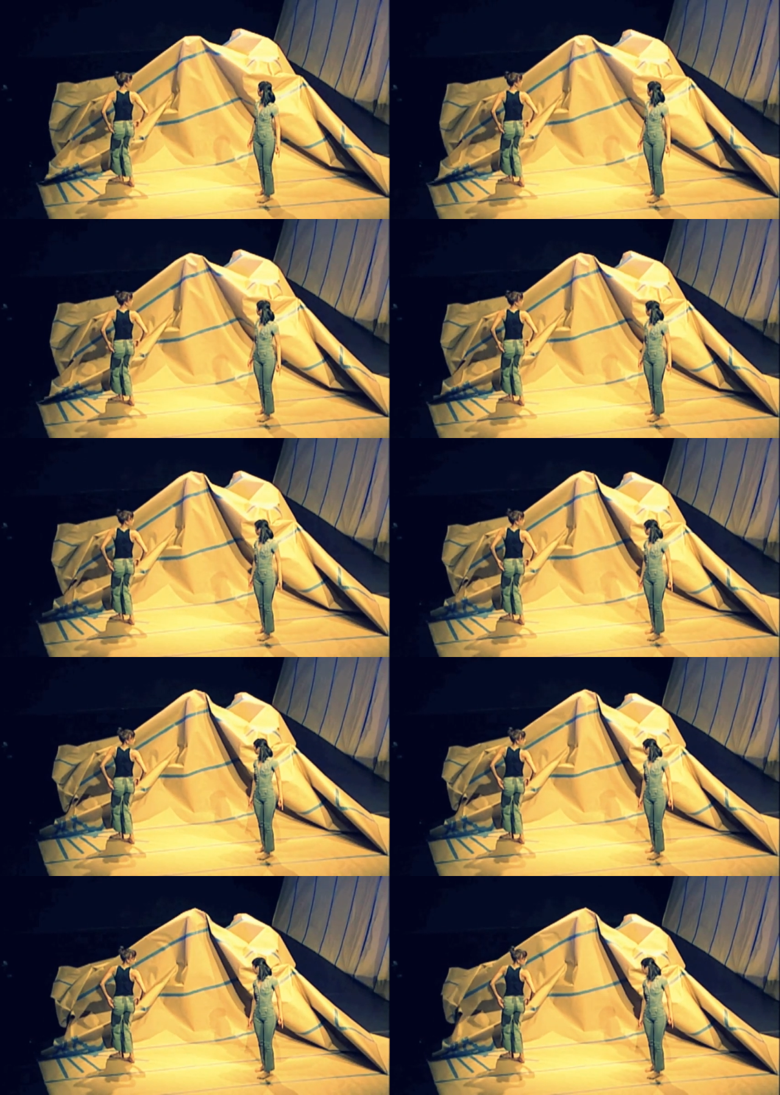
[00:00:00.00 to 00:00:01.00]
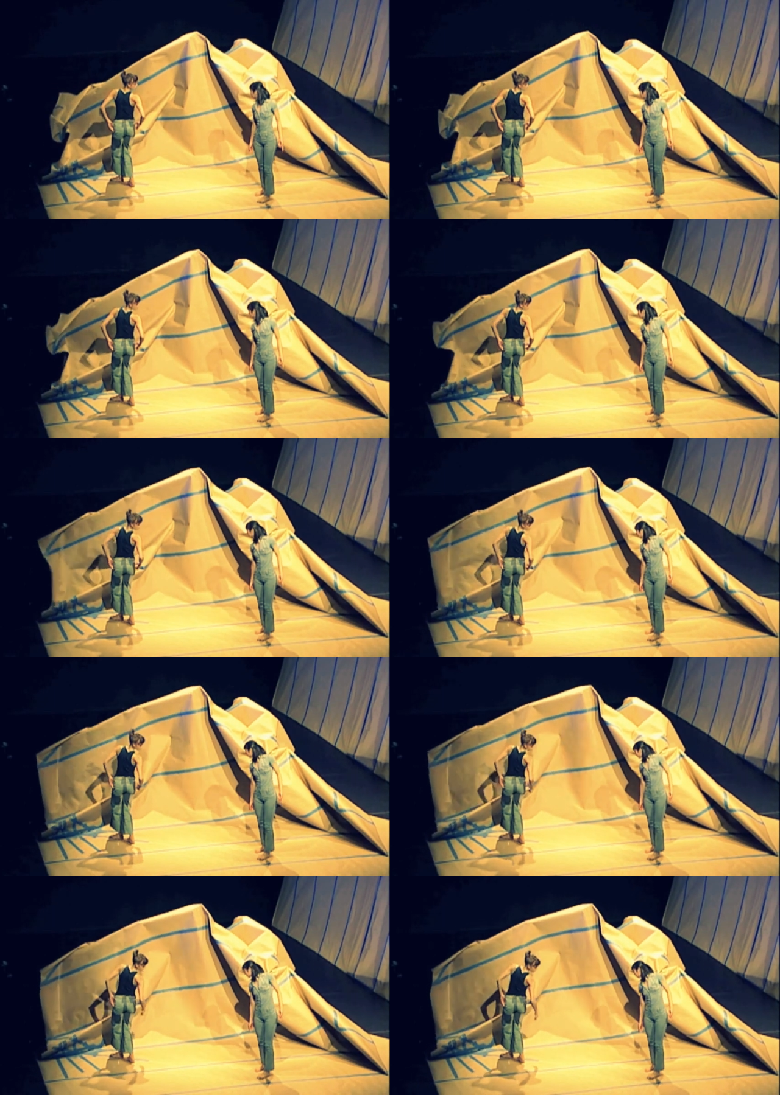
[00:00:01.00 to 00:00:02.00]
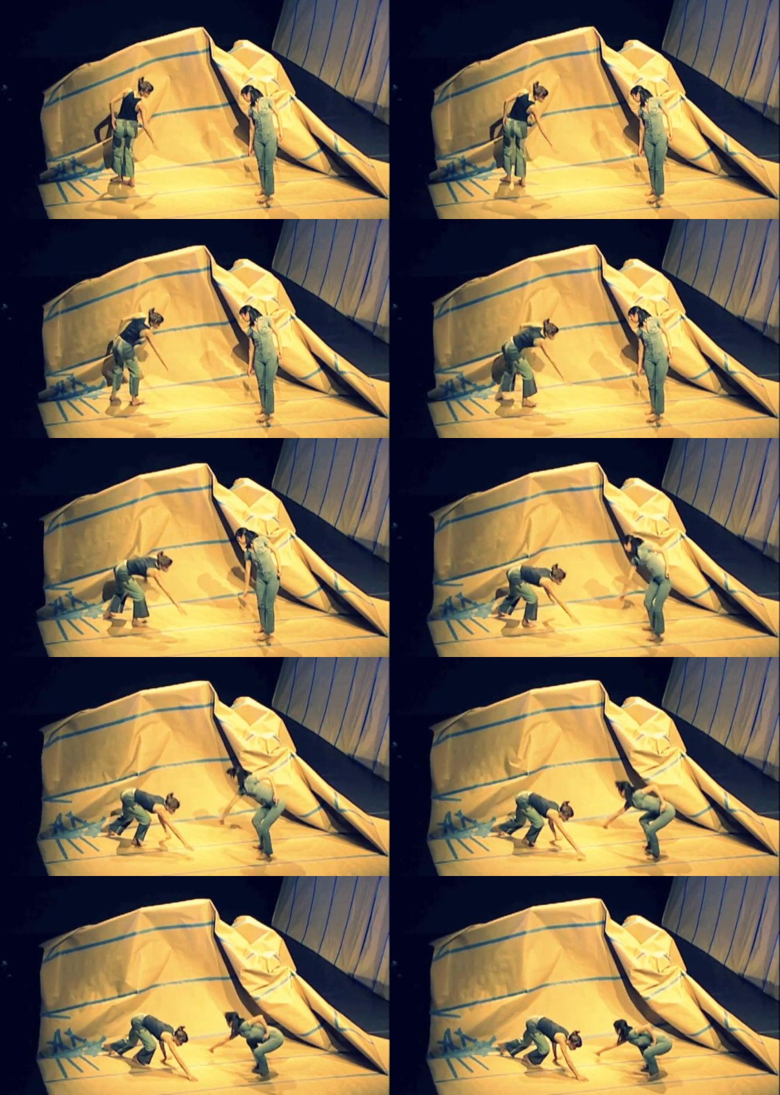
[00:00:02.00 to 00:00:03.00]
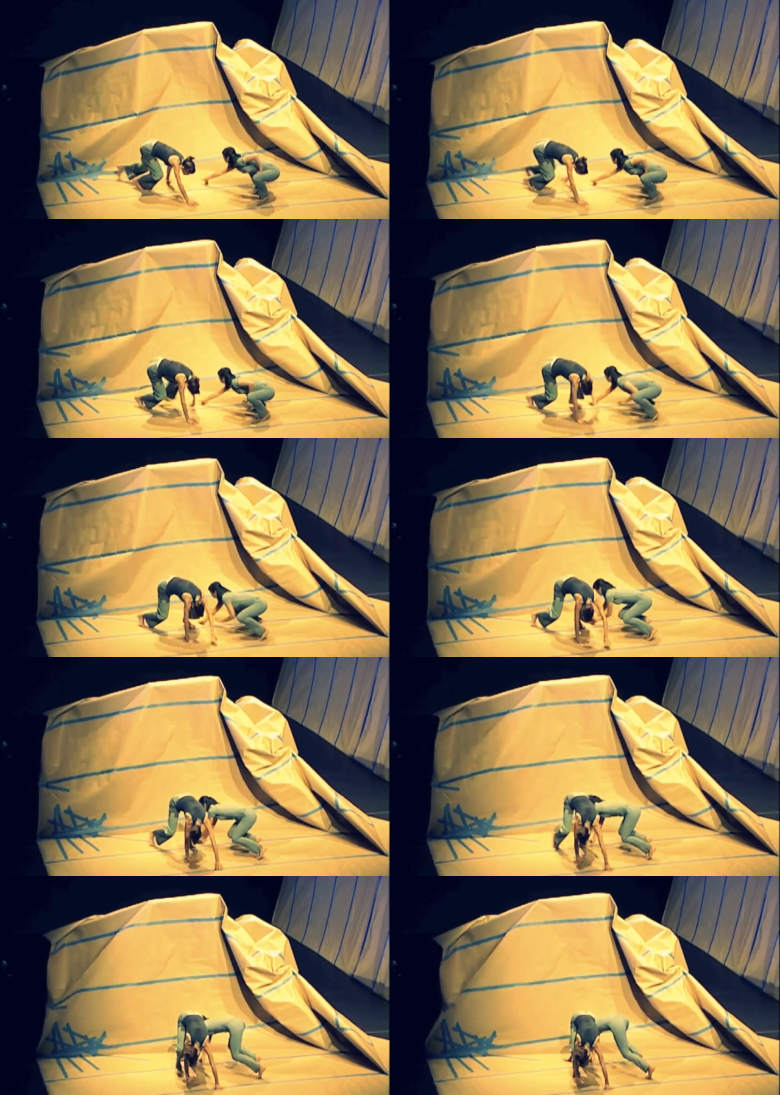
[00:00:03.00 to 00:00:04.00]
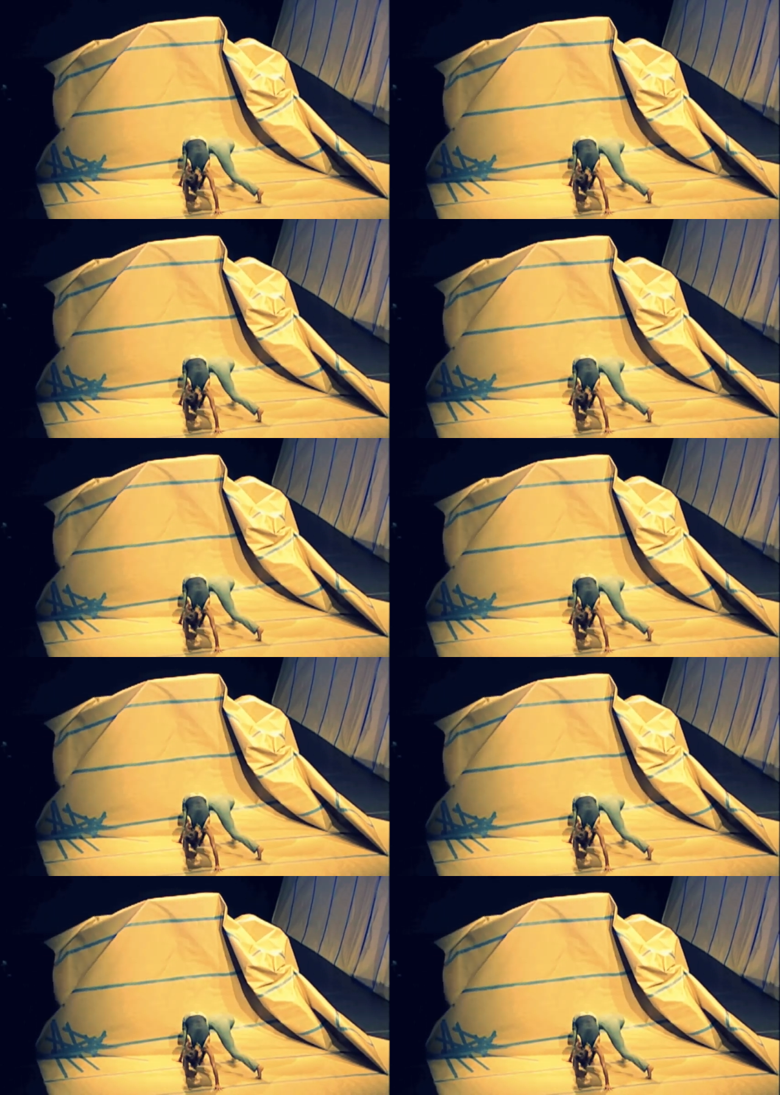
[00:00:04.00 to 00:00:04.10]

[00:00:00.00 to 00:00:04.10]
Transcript: [unreadable: no face in view]